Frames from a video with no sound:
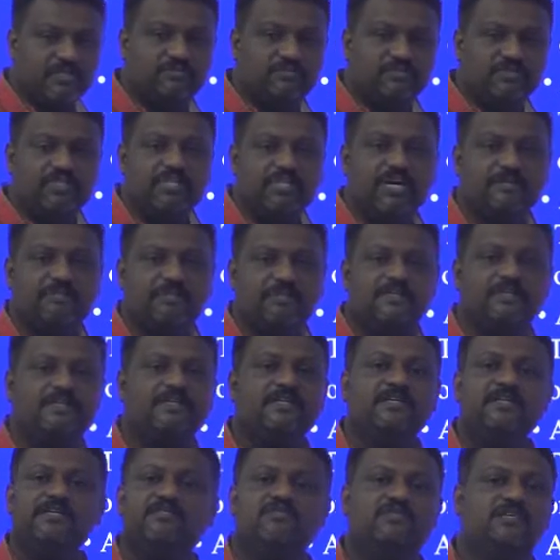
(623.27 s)
which are
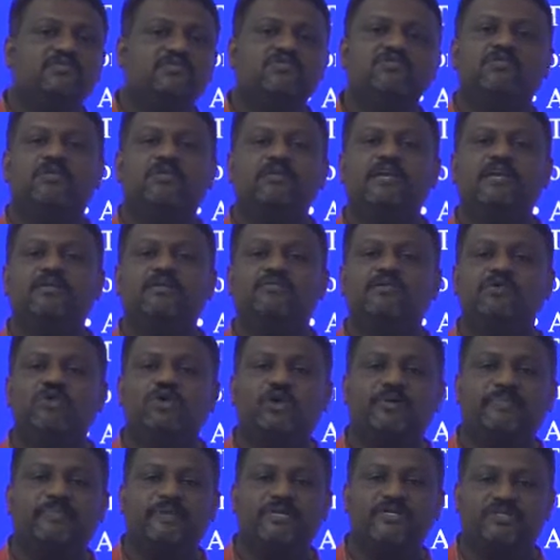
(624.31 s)
present in this real mode
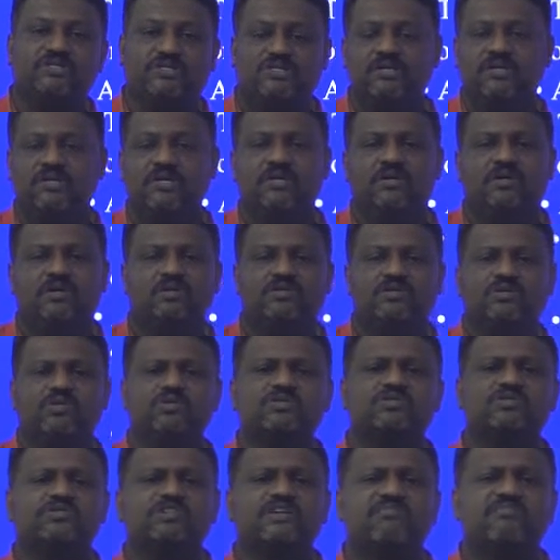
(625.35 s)
operation,
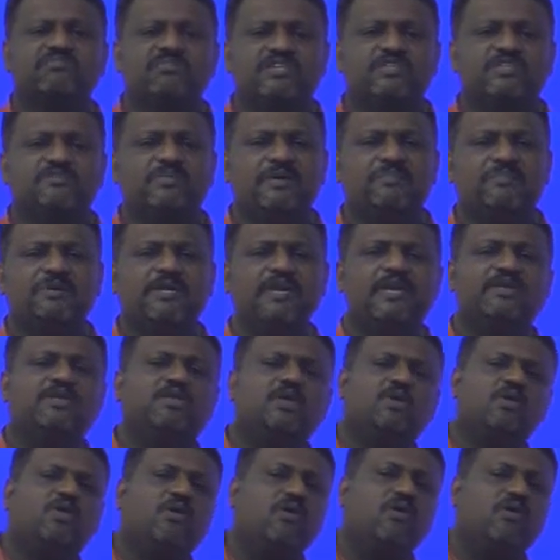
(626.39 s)
those segments may be
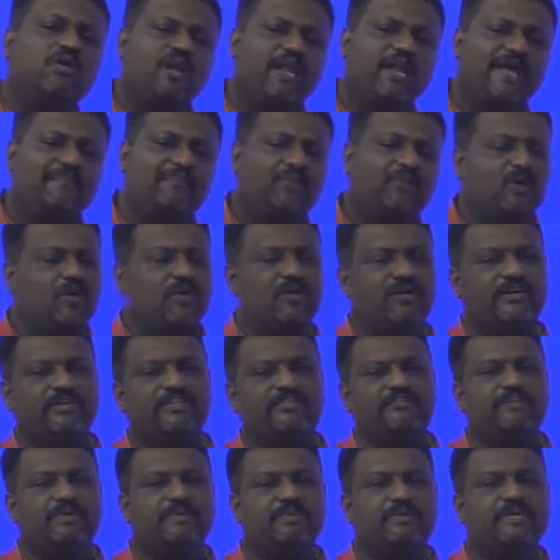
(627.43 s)
either overlap or
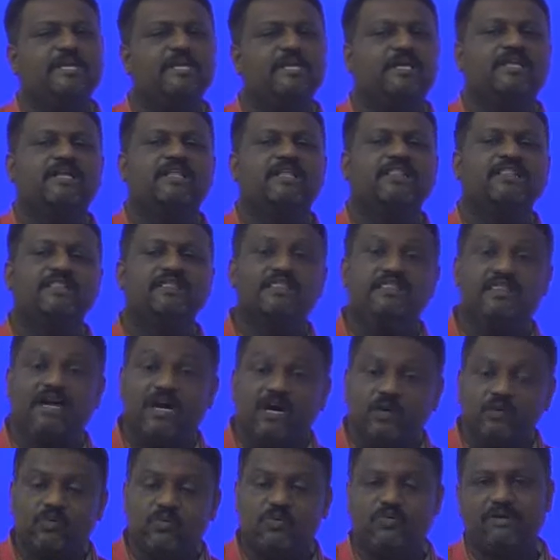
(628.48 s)
it may be
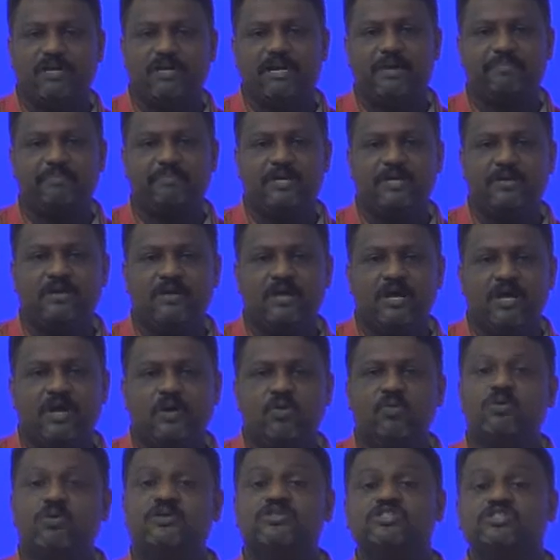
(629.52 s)
non-overlap.
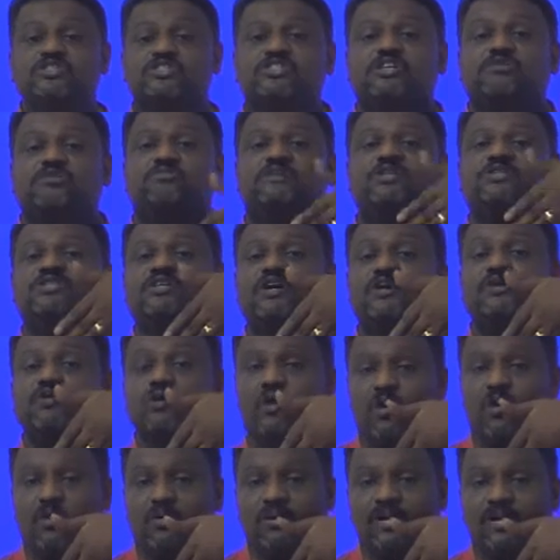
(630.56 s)
Once the segments are
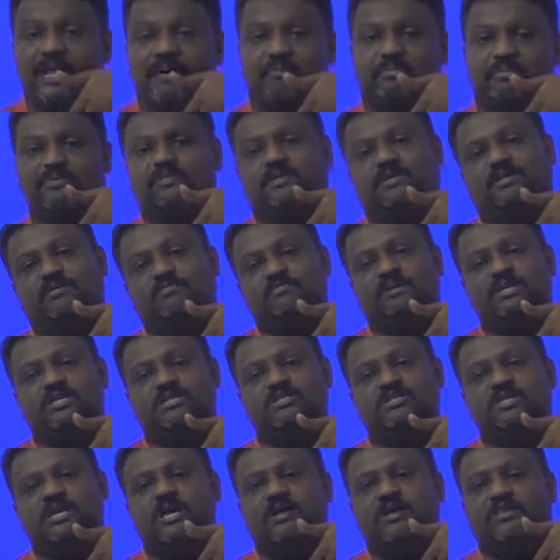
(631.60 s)
overlap, that
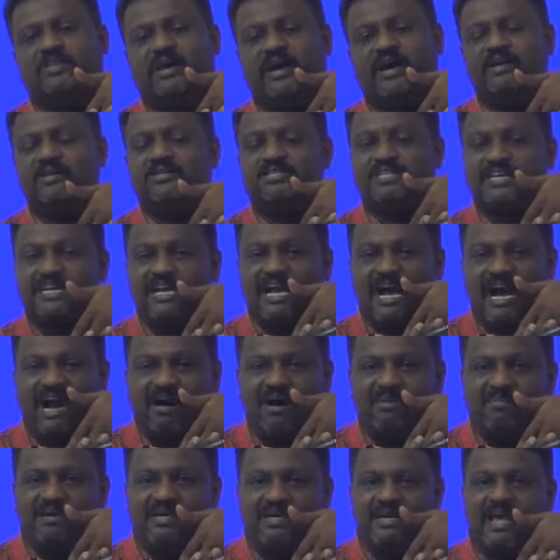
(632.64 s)
means there is a
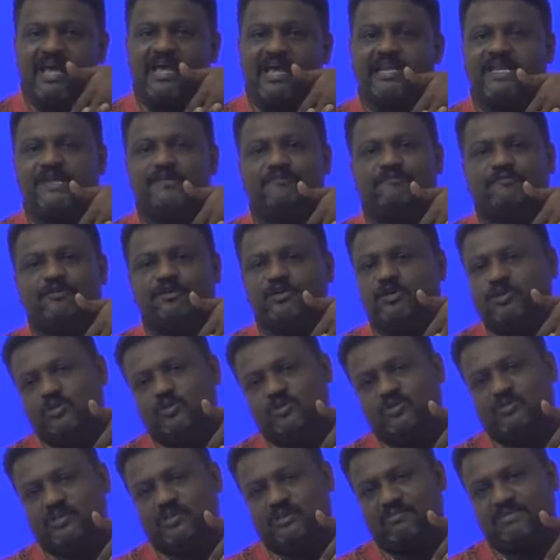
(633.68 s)
common area for
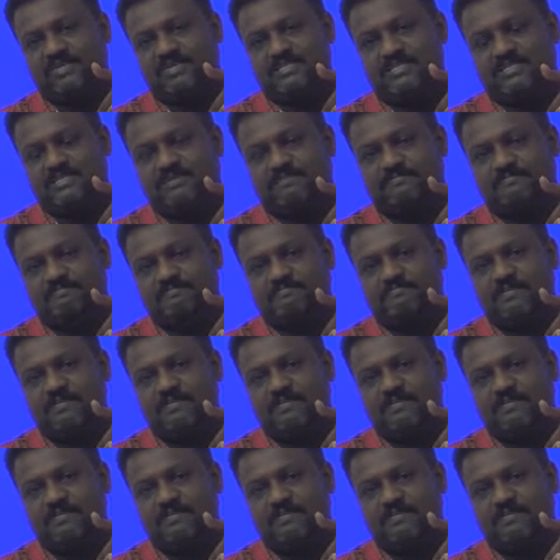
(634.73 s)
two segments.